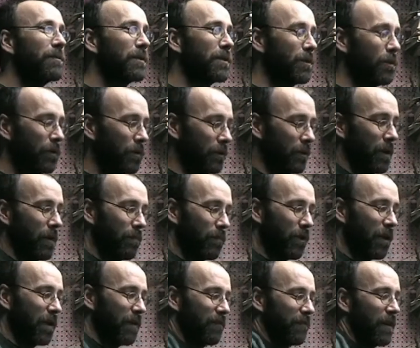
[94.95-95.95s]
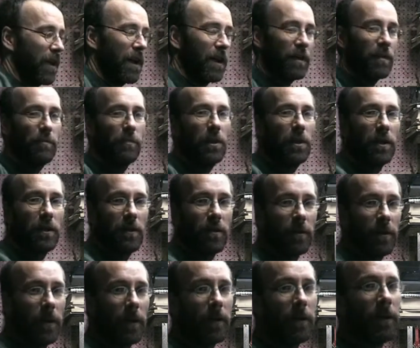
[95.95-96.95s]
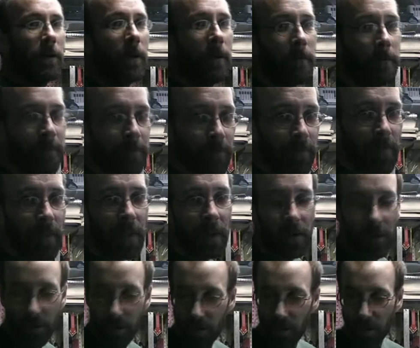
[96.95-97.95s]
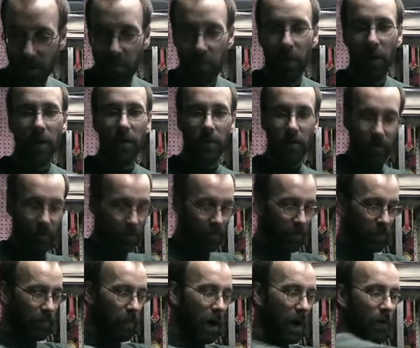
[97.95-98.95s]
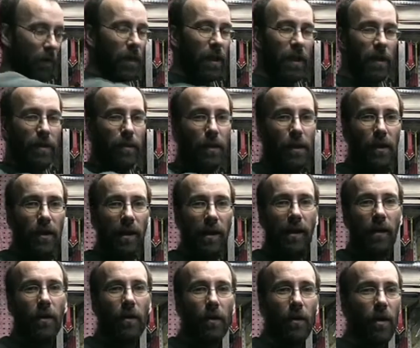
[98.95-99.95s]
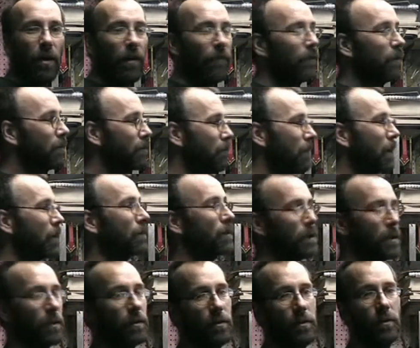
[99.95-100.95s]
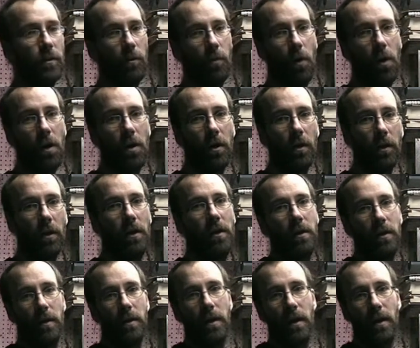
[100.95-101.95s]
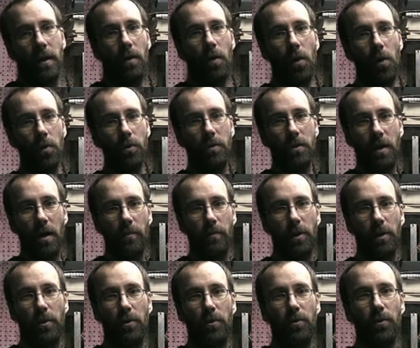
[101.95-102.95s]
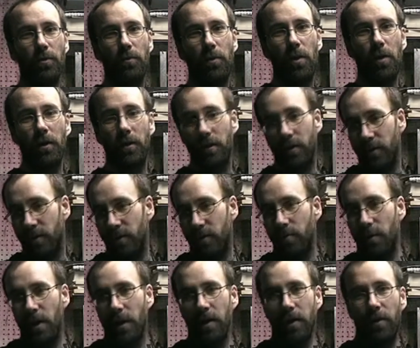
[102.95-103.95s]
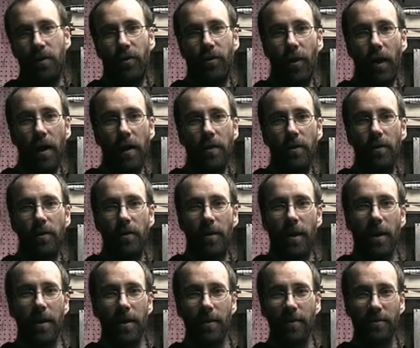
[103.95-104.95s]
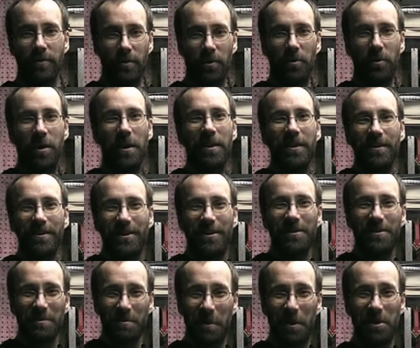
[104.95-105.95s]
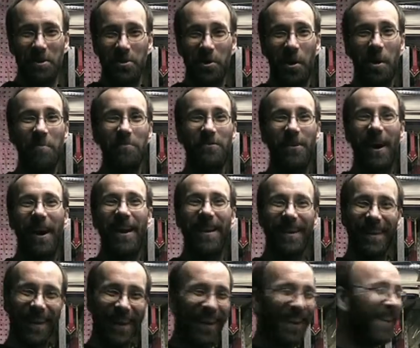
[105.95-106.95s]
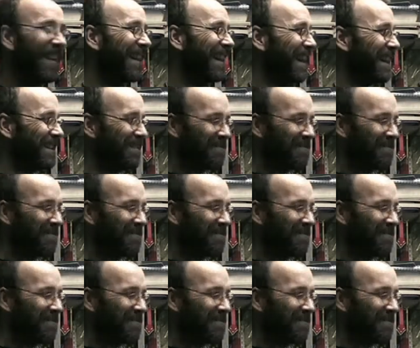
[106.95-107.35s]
It was an old upright vacuum cleaner, eh? And I took the power head thingy all off it and mounted it to the wall and had a hose coming through the wall into my grinder, eh? So it was my shop vac, eh?